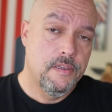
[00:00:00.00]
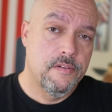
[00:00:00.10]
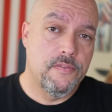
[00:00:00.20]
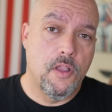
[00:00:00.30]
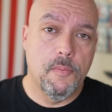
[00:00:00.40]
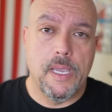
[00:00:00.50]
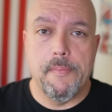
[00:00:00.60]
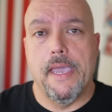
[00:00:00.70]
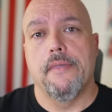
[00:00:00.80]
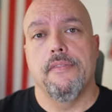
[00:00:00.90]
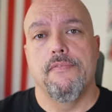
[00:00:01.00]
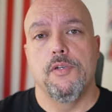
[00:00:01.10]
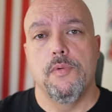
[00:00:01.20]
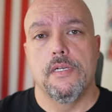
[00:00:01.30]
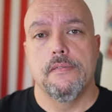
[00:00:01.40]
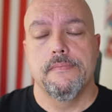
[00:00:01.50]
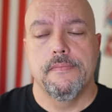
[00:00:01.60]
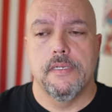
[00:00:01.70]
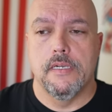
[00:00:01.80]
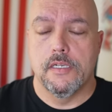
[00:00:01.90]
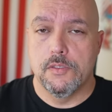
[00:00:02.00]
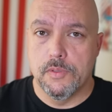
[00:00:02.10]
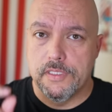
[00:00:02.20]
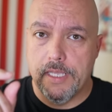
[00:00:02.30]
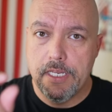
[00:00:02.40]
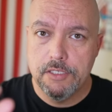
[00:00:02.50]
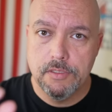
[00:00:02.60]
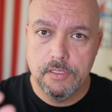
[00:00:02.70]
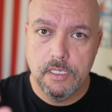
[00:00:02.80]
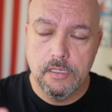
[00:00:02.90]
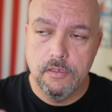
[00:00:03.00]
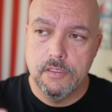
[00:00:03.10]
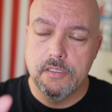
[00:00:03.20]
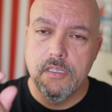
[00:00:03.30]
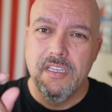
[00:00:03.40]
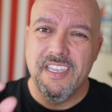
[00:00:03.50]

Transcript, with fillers: follow my math, if you will, because uh, we're dangerously close.